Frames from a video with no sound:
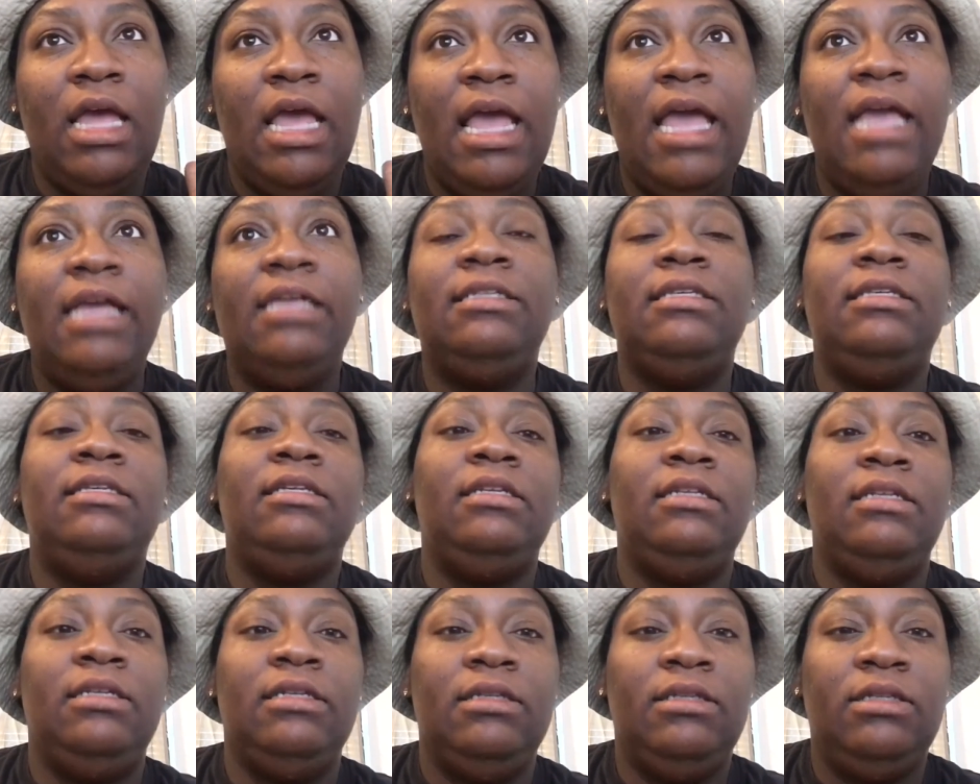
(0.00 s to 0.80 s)

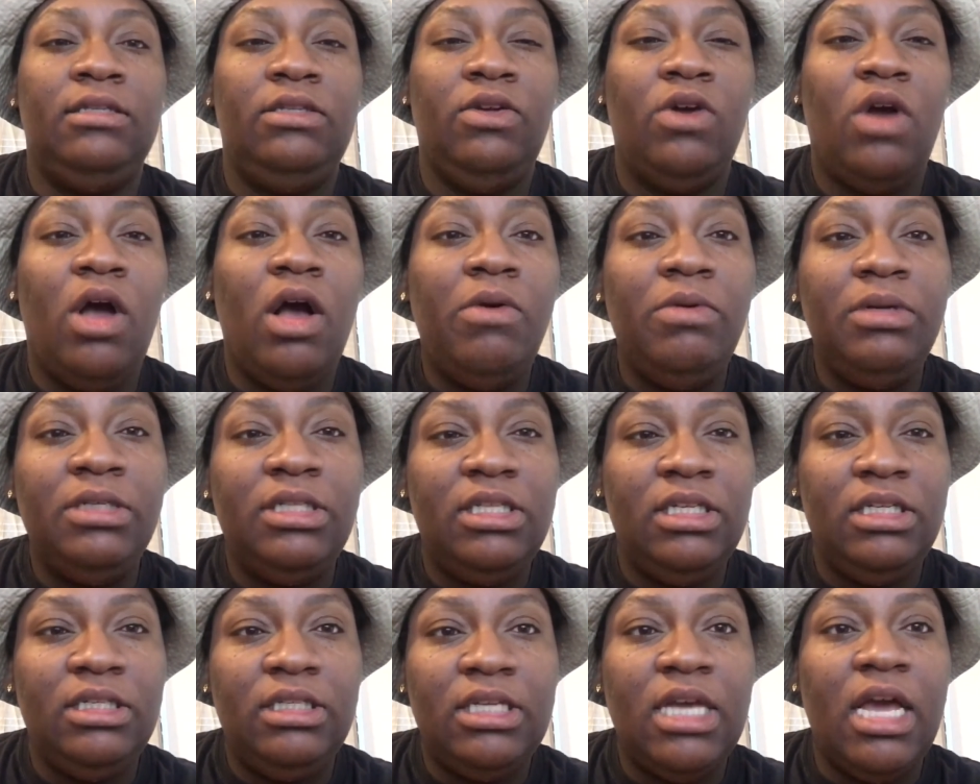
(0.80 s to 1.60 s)
excellence, you always
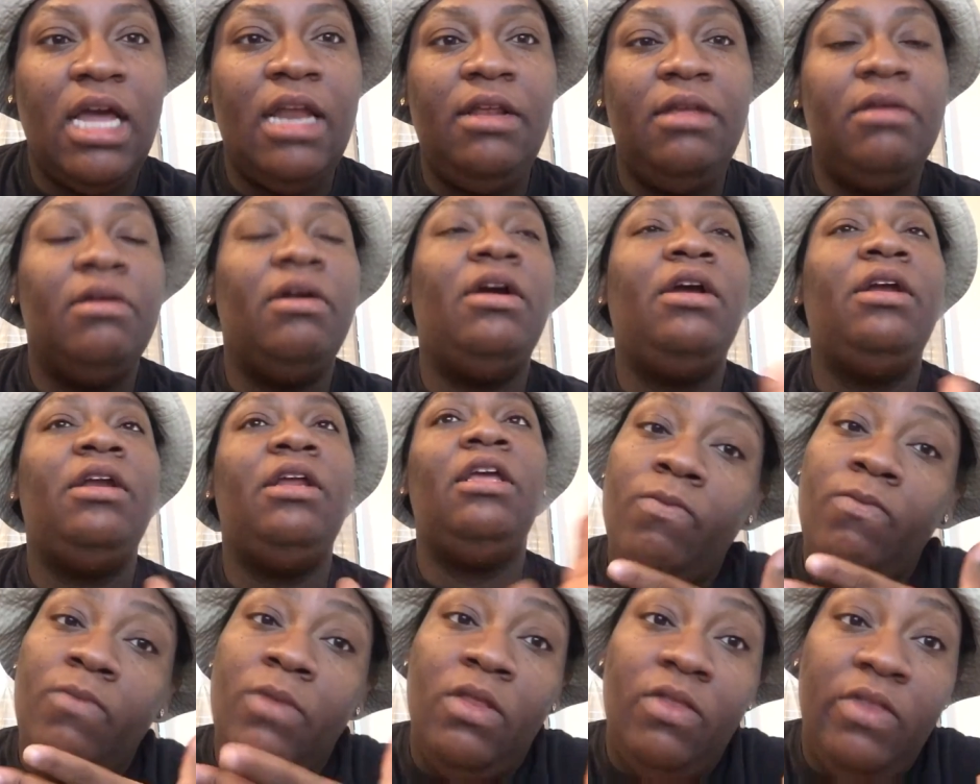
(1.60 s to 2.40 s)
think Tonya
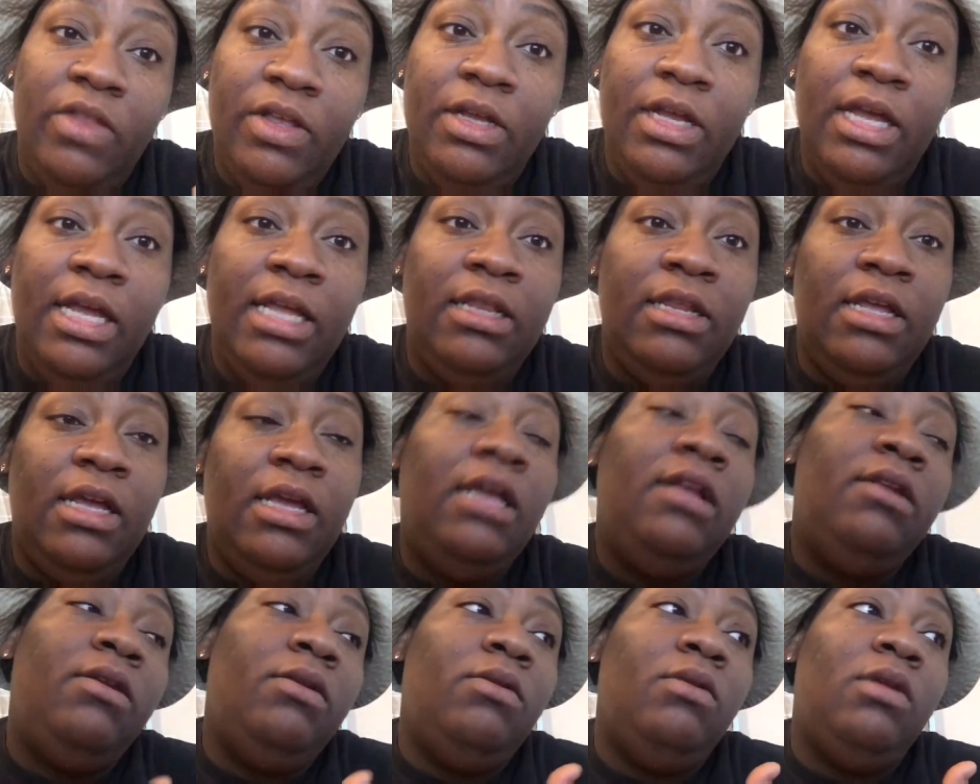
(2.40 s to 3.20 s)
Harding
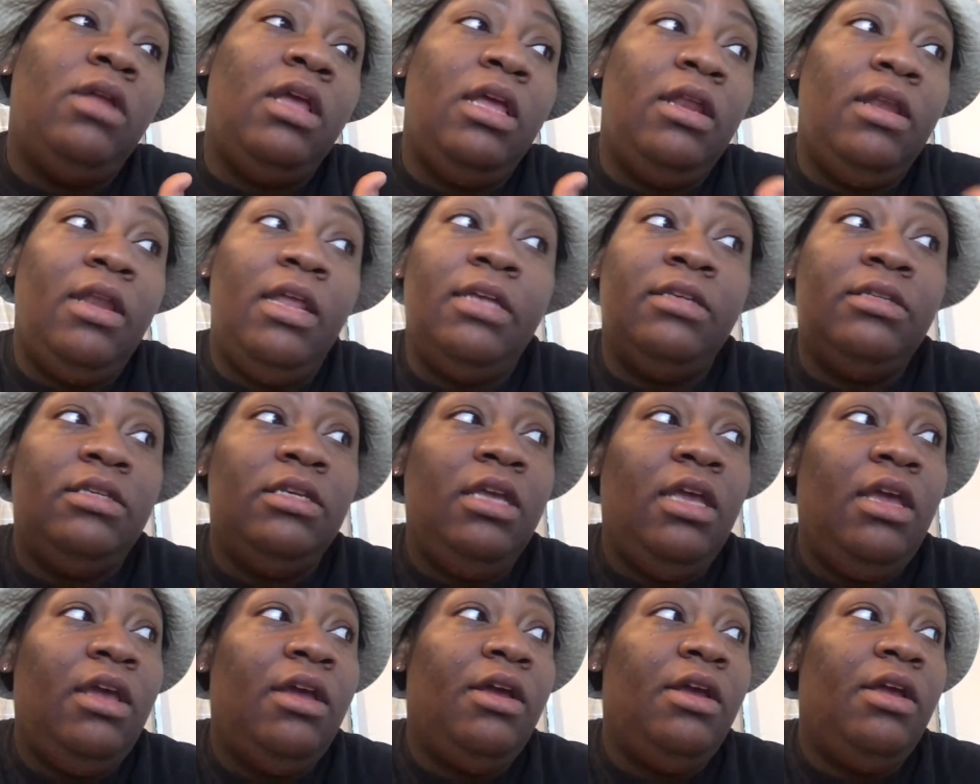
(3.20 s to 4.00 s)
and
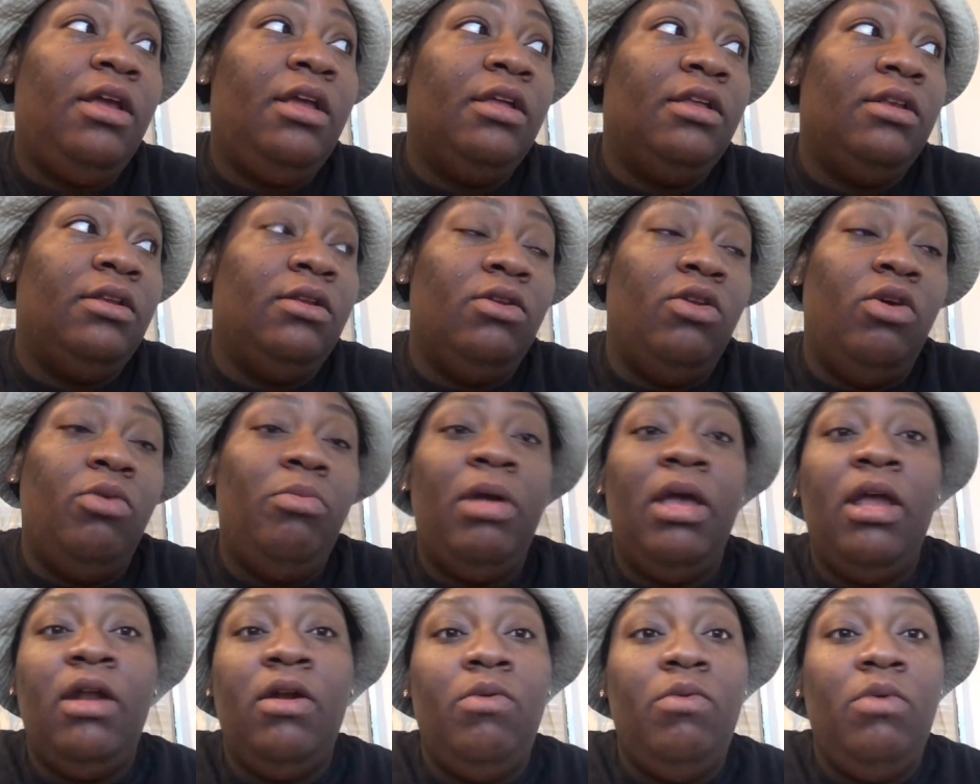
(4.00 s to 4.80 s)
Nancy Kerrigan, no
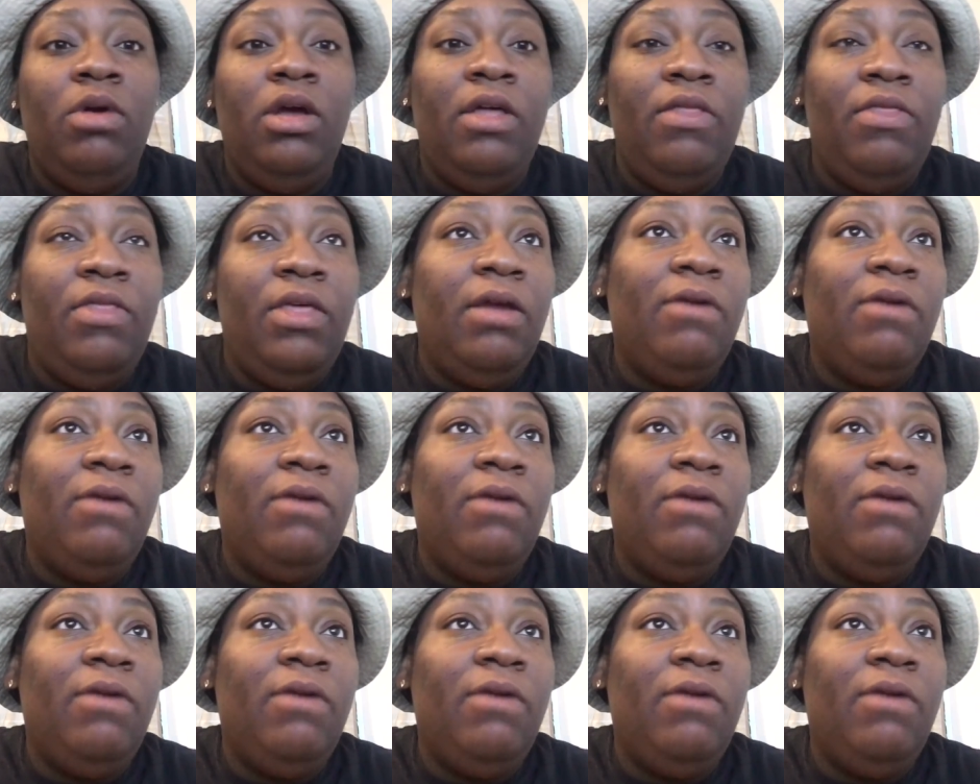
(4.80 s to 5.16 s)
matter what.